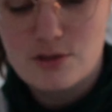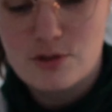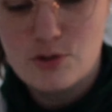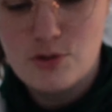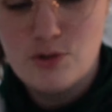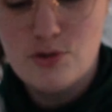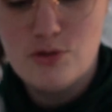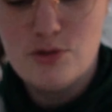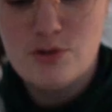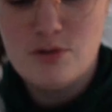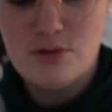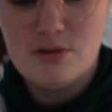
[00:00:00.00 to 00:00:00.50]

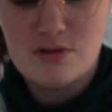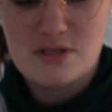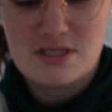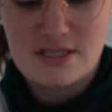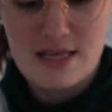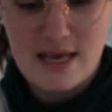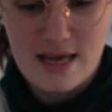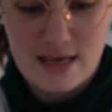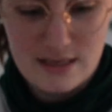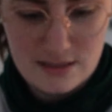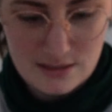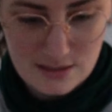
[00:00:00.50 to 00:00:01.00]
Who
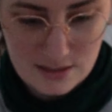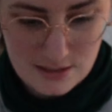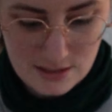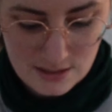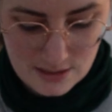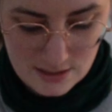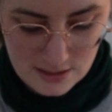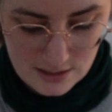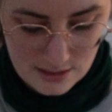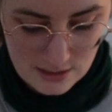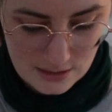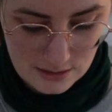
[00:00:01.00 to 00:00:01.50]
said,
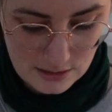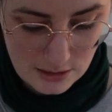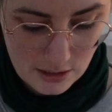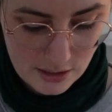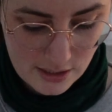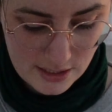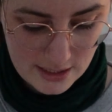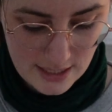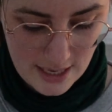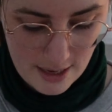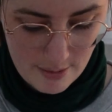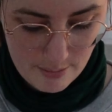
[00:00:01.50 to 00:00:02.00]
look
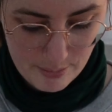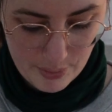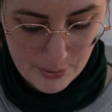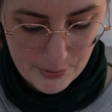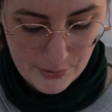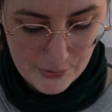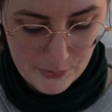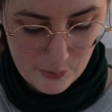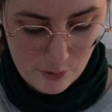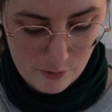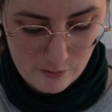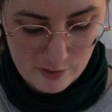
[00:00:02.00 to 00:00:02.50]
at that
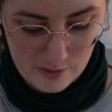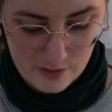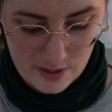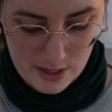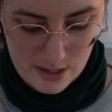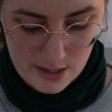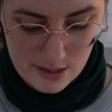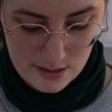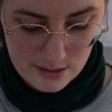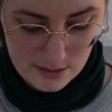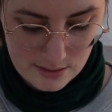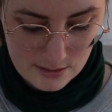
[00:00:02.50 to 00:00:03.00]
bird over
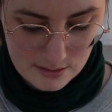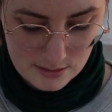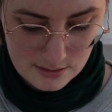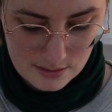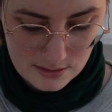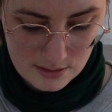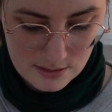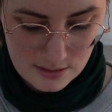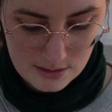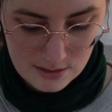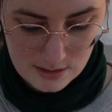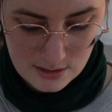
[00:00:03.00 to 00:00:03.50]
there.
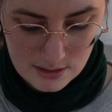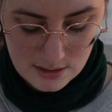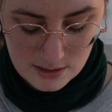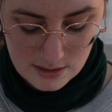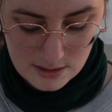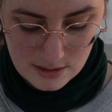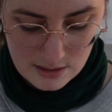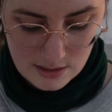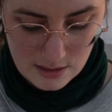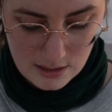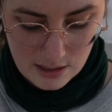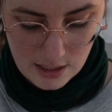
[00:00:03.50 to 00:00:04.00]

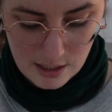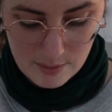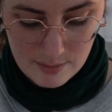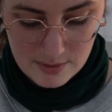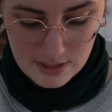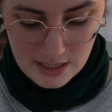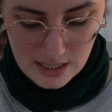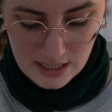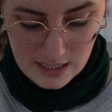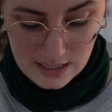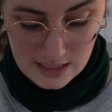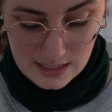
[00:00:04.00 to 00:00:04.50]
I'm
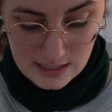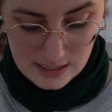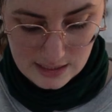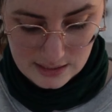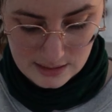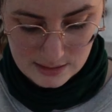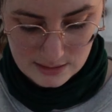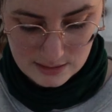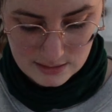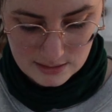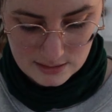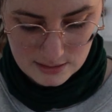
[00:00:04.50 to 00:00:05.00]
gonna eat
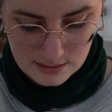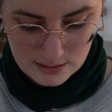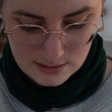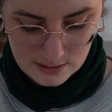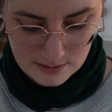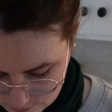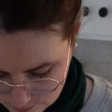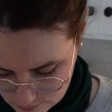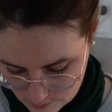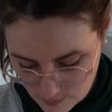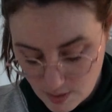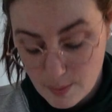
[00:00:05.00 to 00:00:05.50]
it.
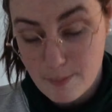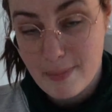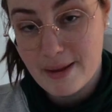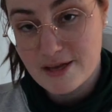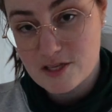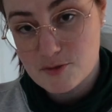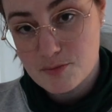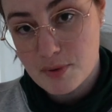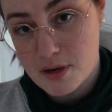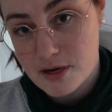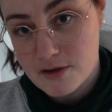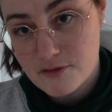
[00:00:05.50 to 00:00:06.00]
The
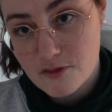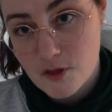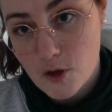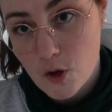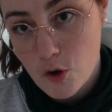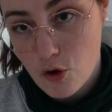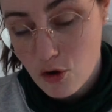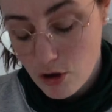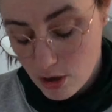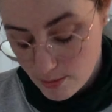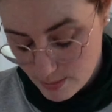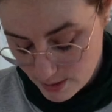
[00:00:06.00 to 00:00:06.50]
best part
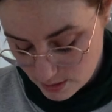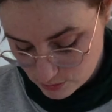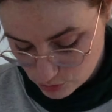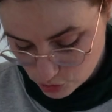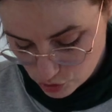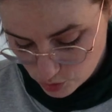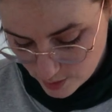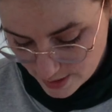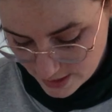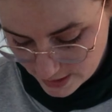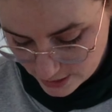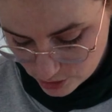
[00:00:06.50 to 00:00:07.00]
though about
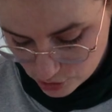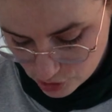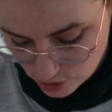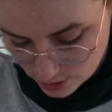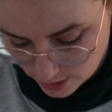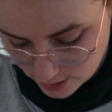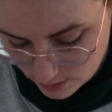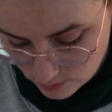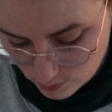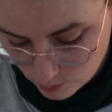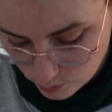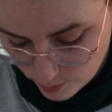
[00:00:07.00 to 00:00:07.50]
shredding
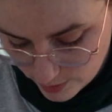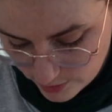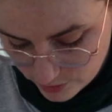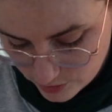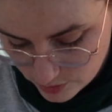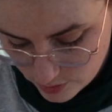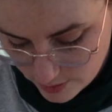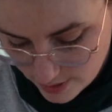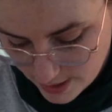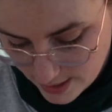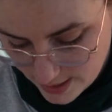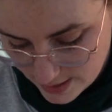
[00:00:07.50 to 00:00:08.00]
chicken with
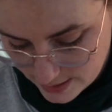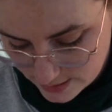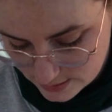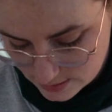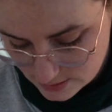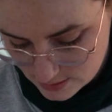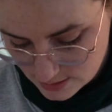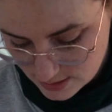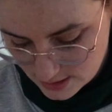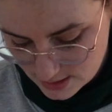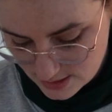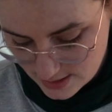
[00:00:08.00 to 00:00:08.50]
your
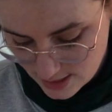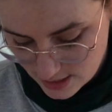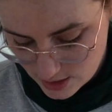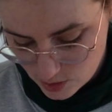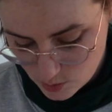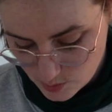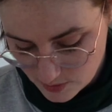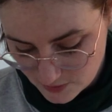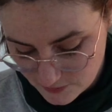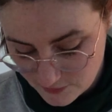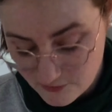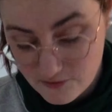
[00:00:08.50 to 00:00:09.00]
hands is that you
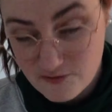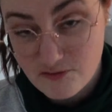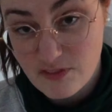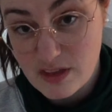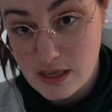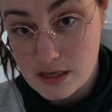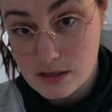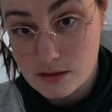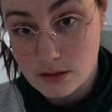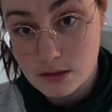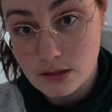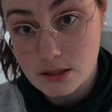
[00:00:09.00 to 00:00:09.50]
can
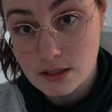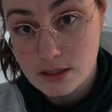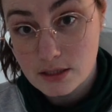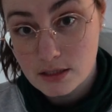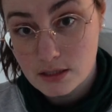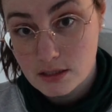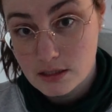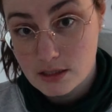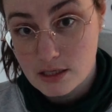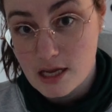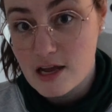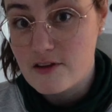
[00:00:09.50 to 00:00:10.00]
feel
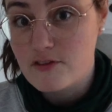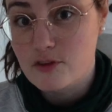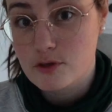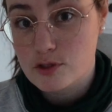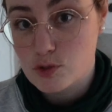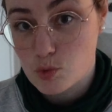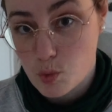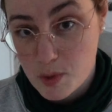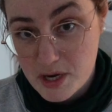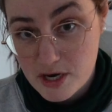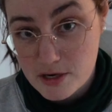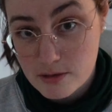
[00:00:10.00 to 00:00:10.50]
if there's
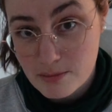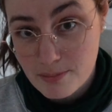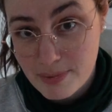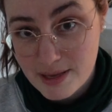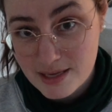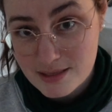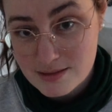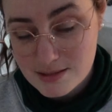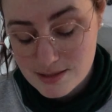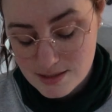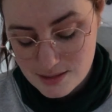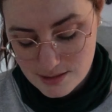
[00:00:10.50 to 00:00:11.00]
weird
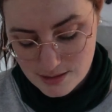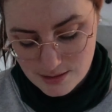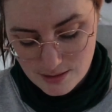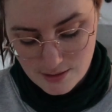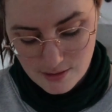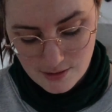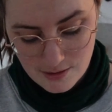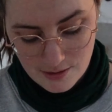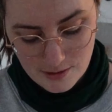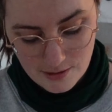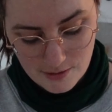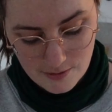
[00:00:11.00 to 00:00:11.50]
bits
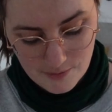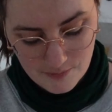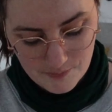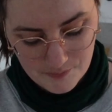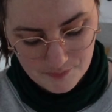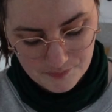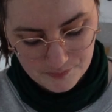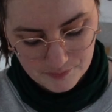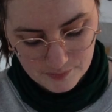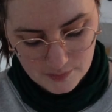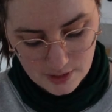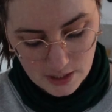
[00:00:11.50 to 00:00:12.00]

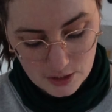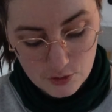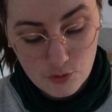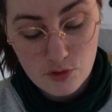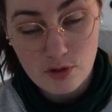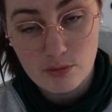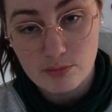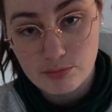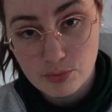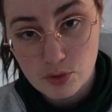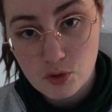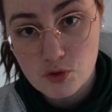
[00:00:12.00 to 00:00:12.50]
and you
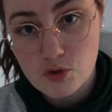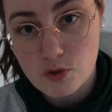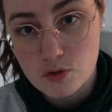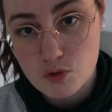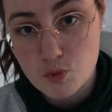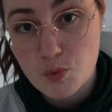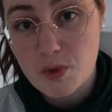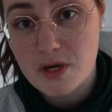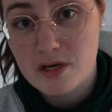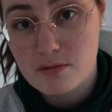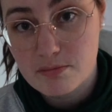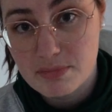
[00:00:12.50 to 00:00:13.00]
can pull those
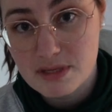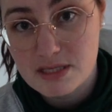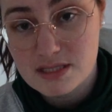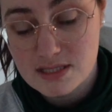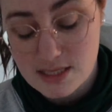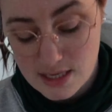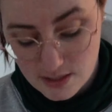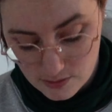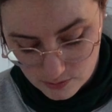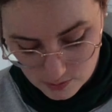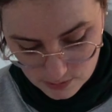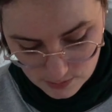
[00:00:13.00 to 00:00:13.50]
weird bits
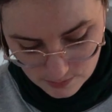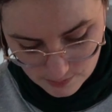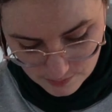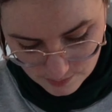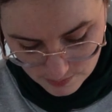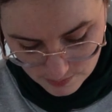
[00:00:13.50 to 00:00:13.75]
out.